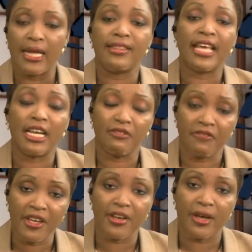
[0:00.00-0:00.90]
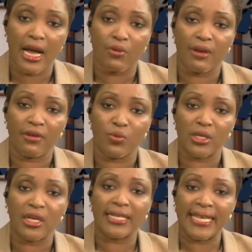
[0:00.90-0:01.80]
That figure, however,
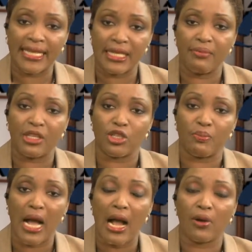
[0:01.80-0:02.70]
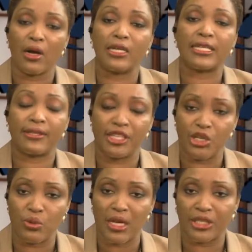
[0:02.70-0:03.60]
would not get him into power under the
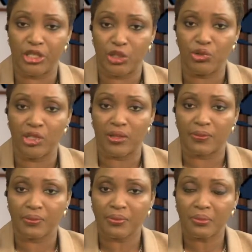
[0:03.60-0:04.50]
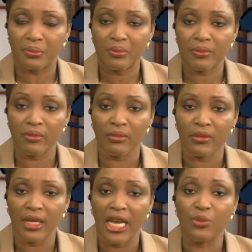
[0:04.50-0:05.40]
new constitution.
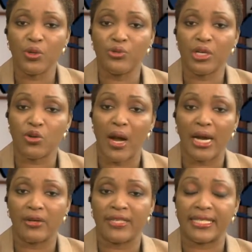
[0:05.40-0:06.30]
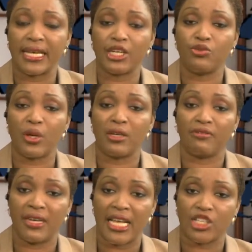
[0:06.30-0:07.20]
It would require a second
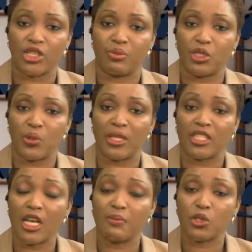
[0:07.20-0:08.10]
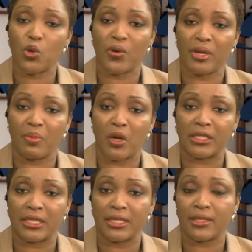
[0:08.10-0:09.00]
runoff election between the top scoring
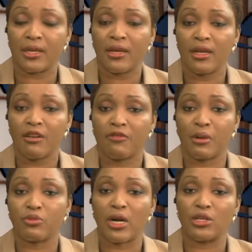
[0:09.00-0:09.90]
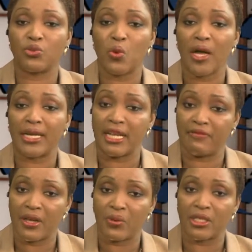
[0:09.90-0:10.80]
parties from round 1
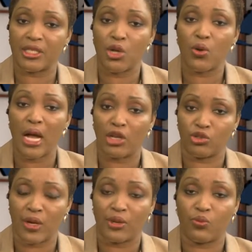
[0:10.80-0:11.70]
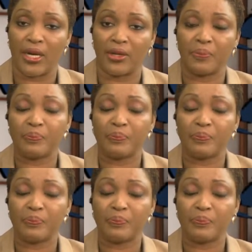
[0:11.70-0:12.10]
if there was no outright winner.